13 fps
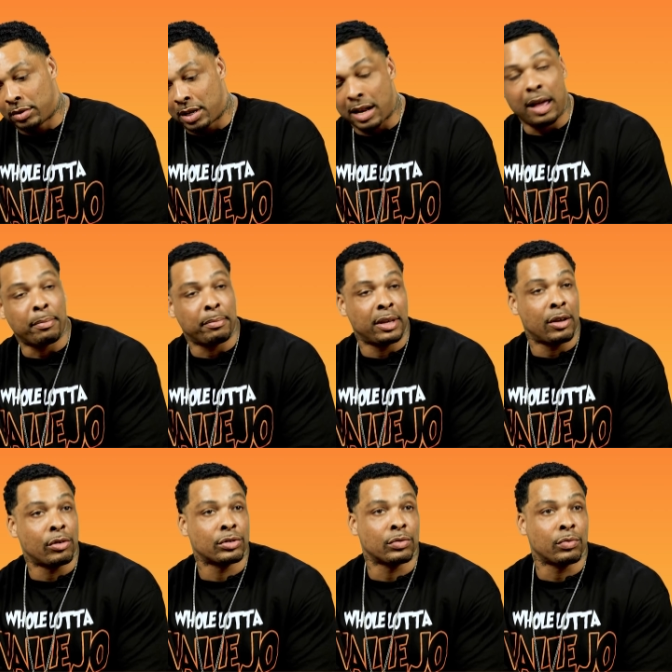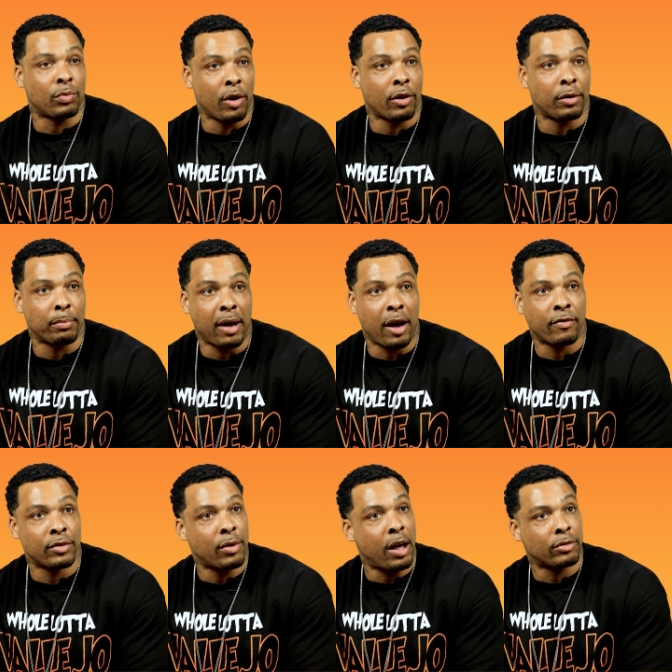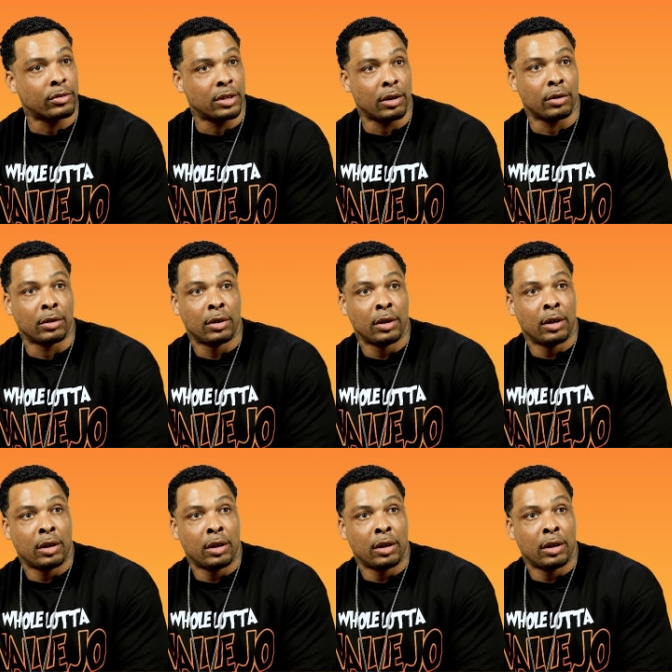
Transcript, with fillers: get at me on some word of mouth, you out there